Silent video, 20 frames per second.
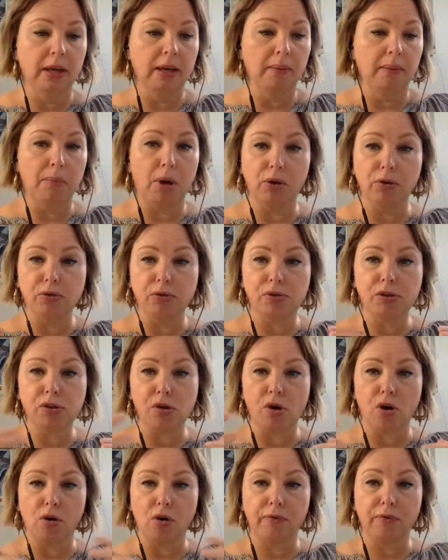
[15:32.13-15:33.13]
modes
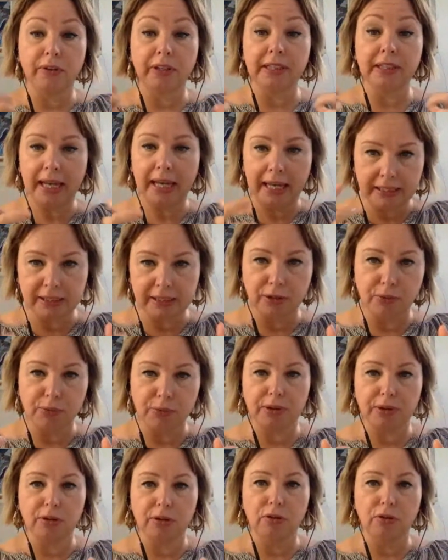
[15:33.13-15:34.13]
of engaging
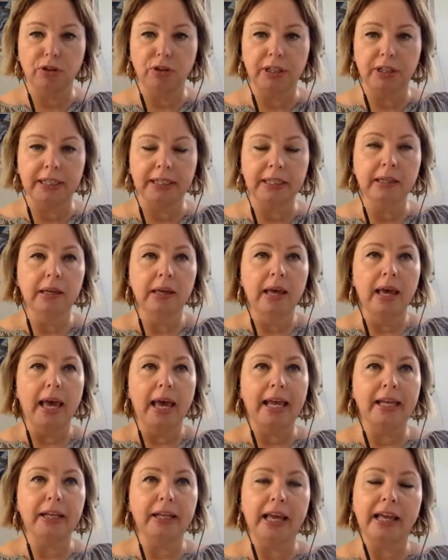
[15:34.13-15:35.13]
with the learning.
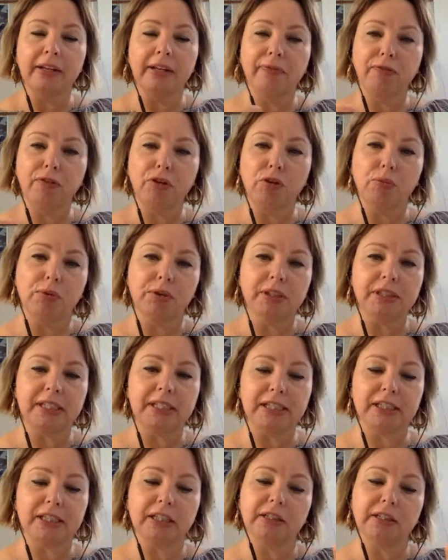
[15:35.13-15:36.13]
And if you were a
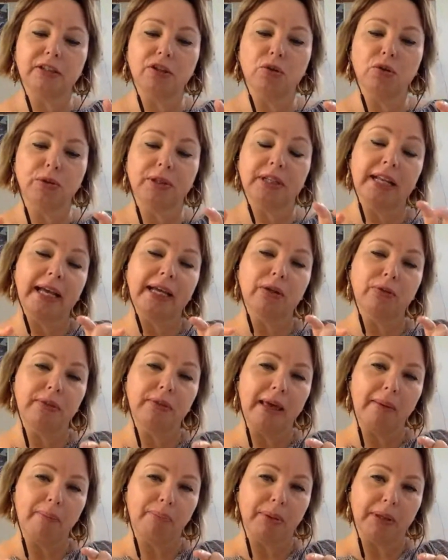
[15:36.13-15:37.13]
teacher who had nailed
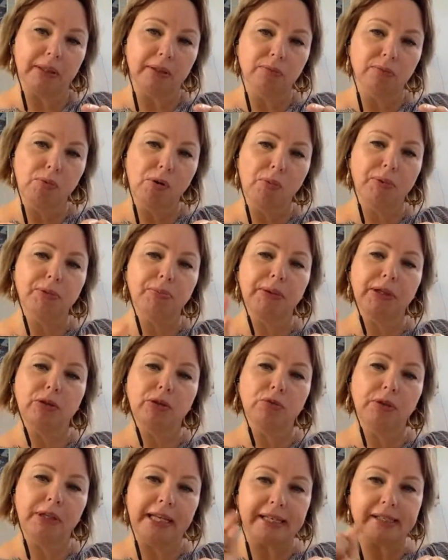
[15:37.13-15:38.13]
that bit, what would be
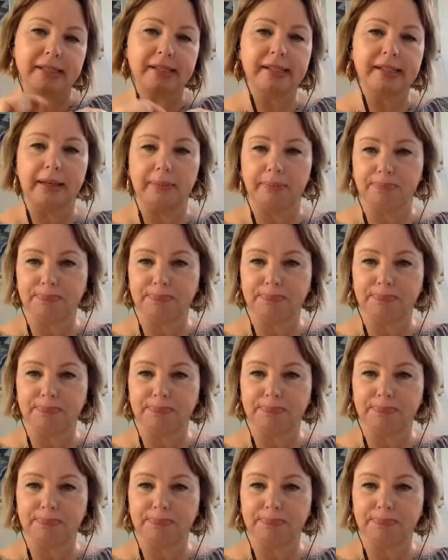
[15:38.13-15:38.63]
your next step?